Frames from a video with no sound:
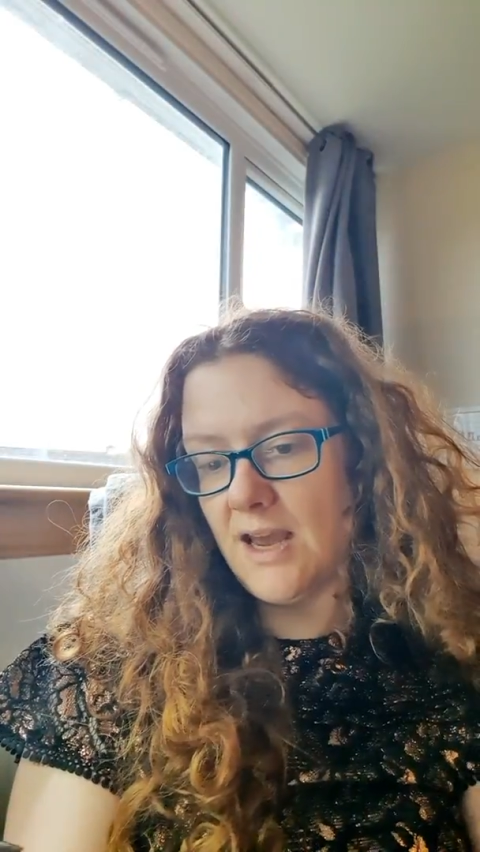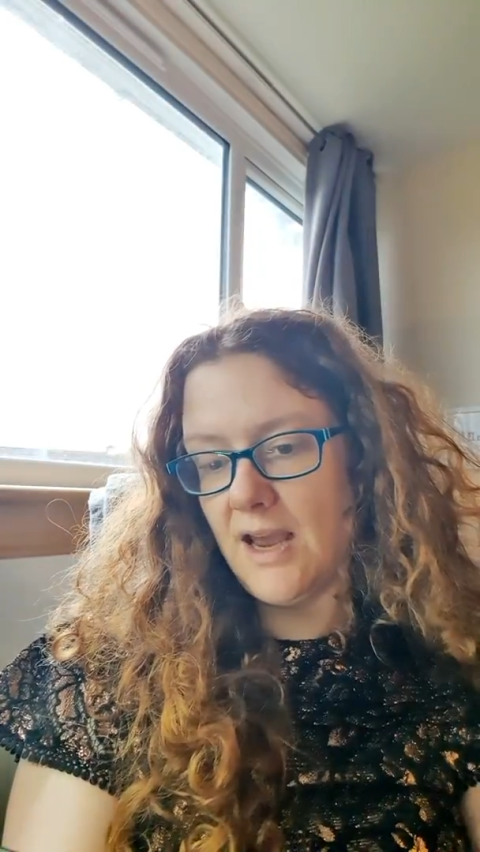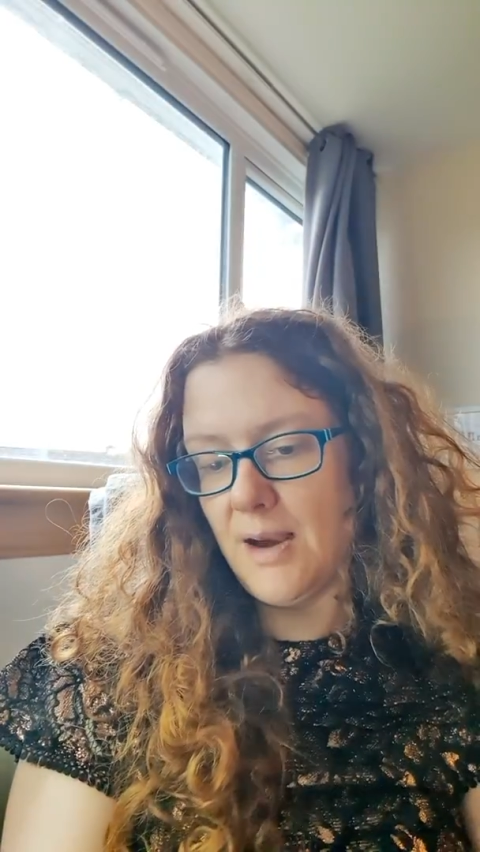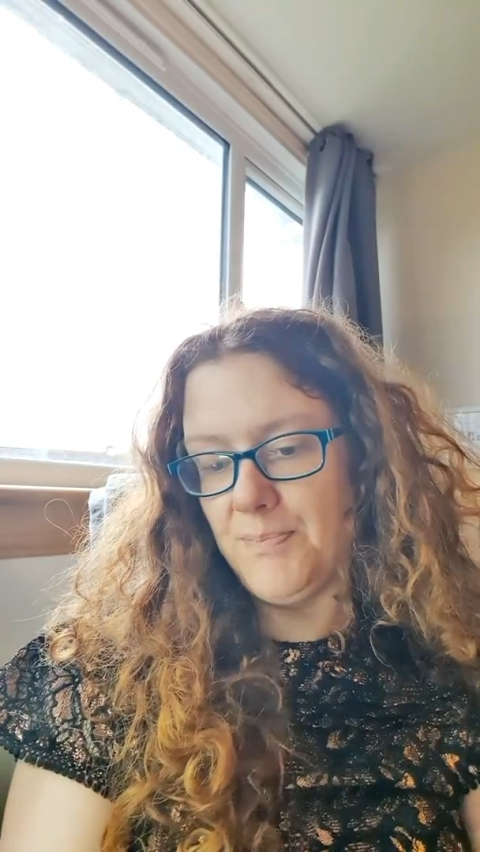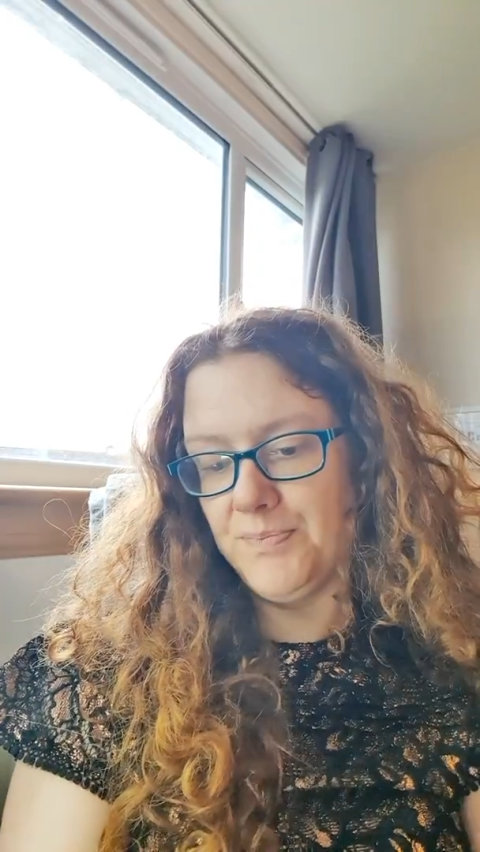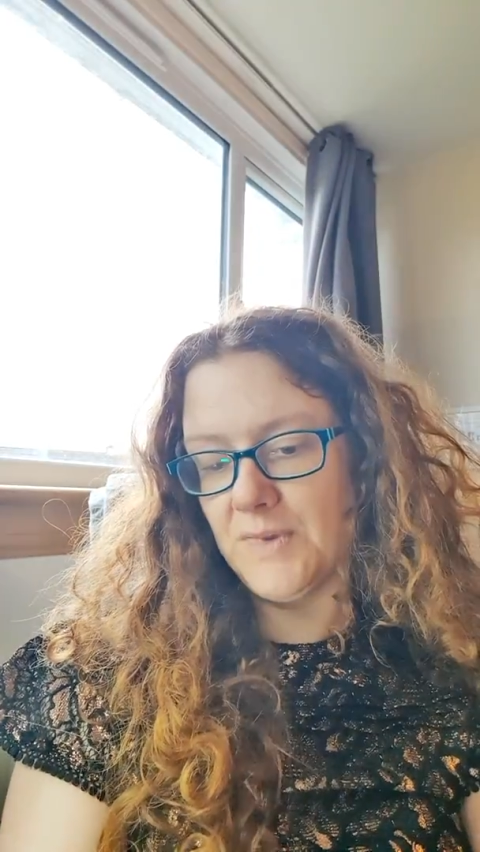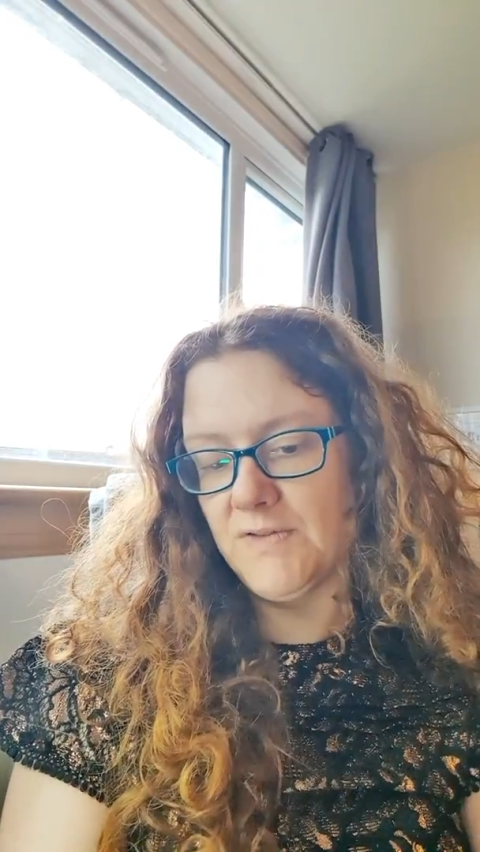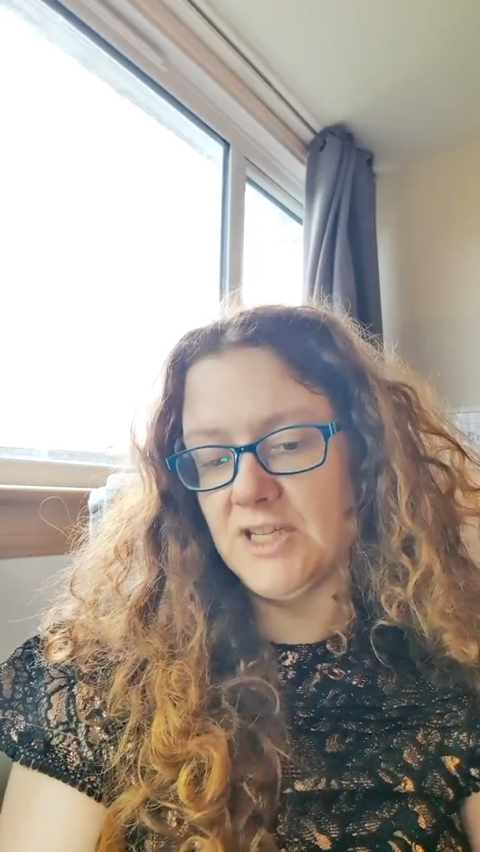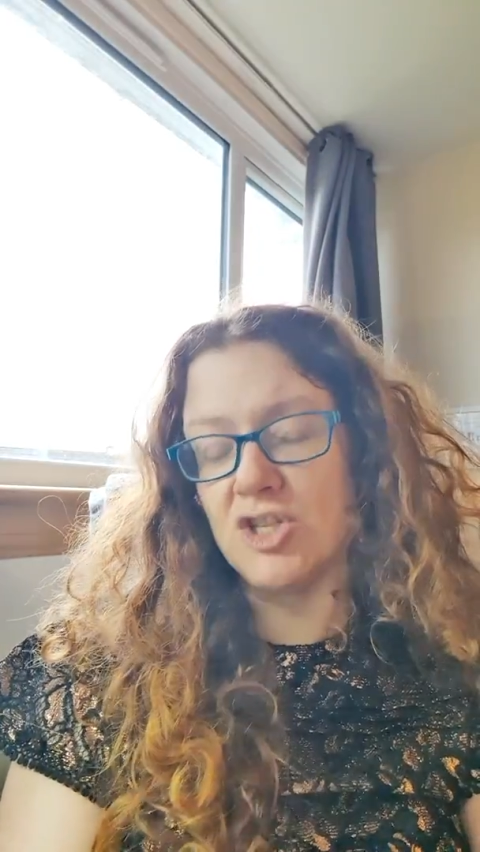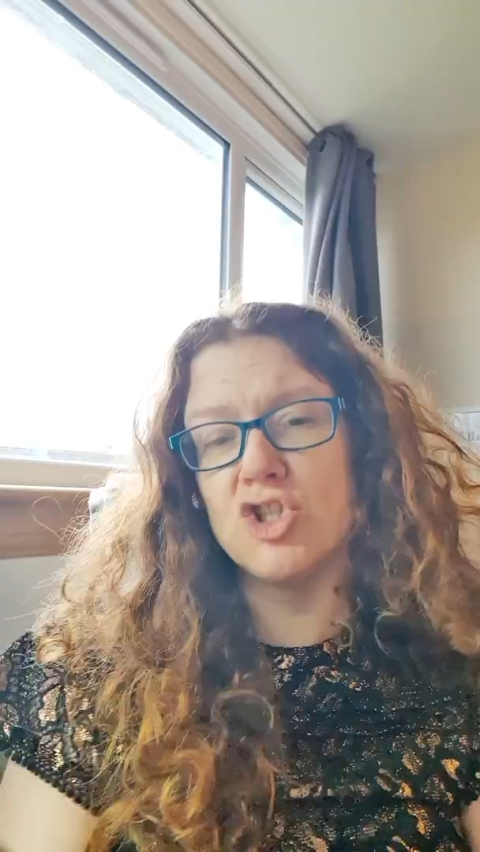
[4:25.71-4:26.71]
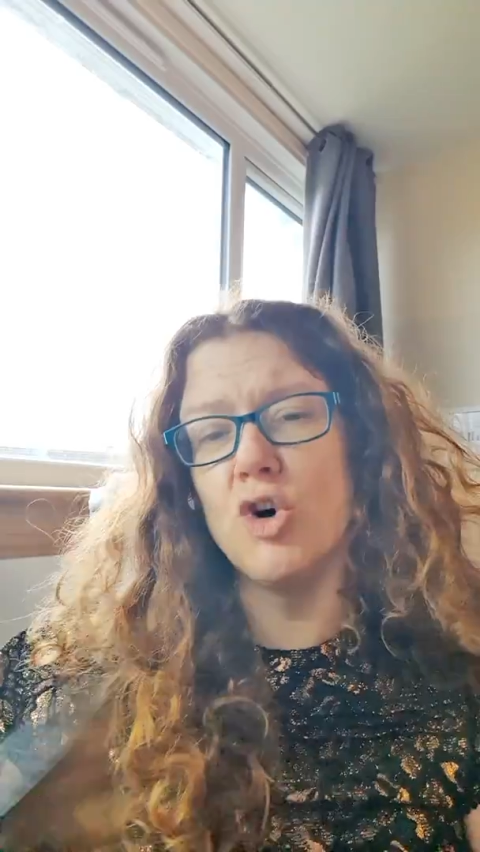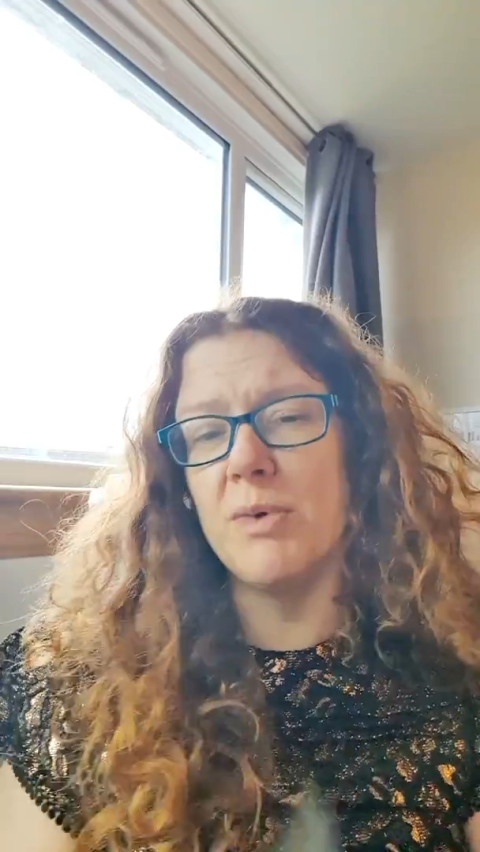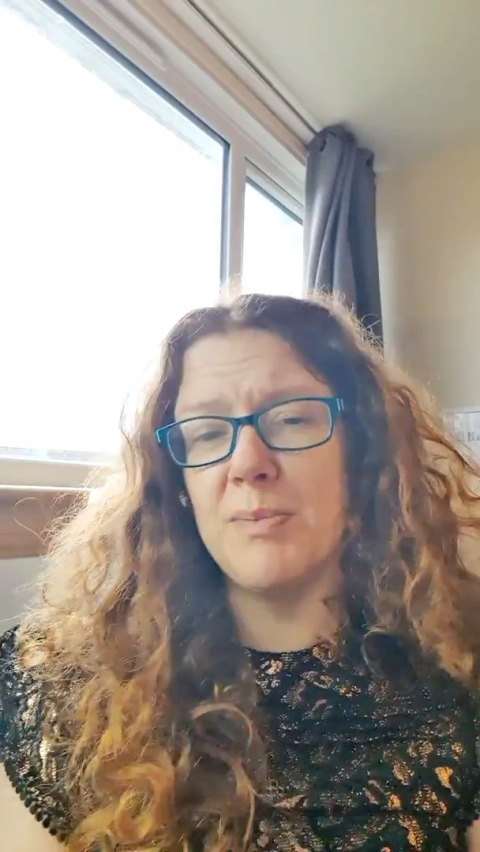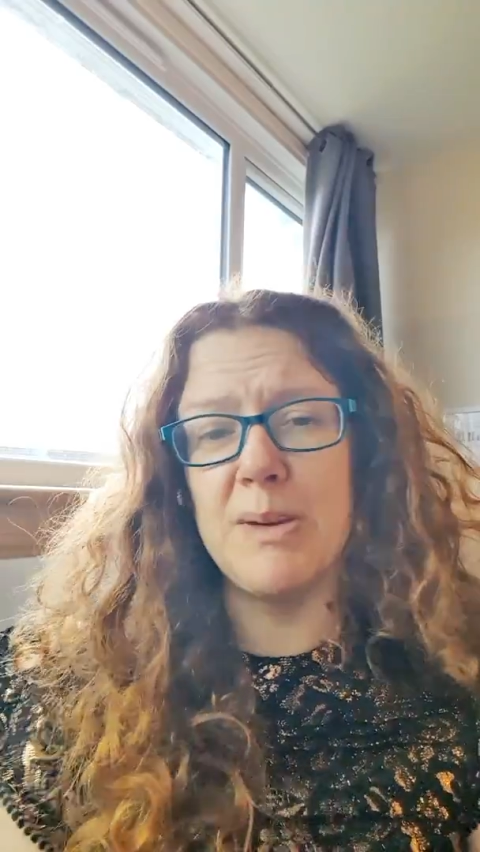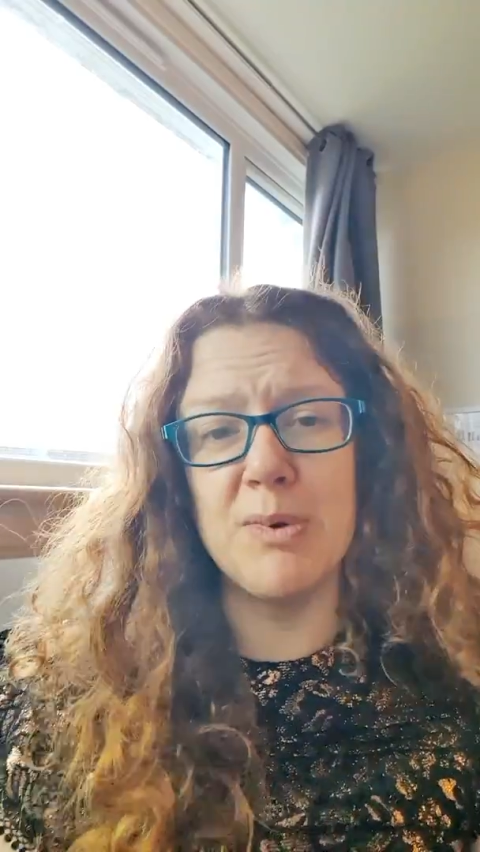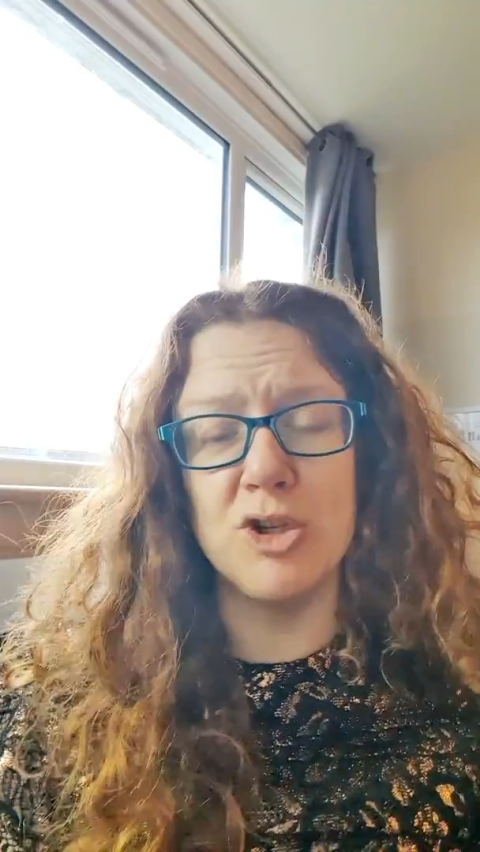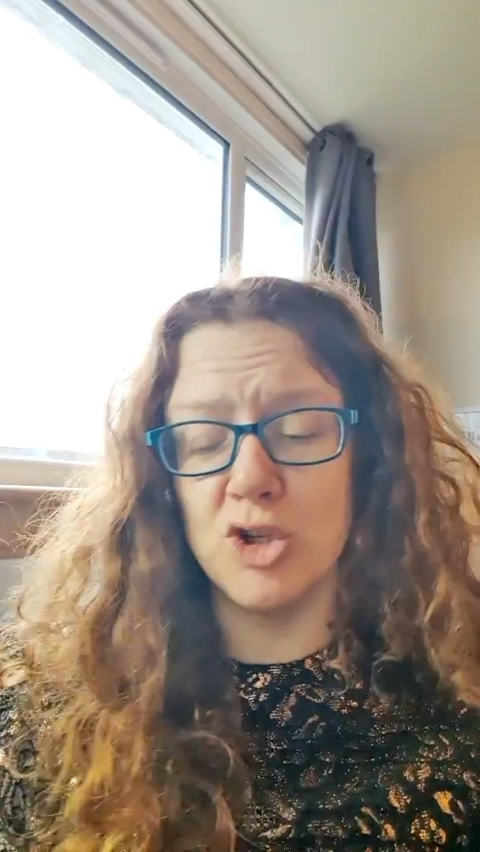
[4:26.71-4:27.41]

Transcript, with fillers: Um, I've seen so many people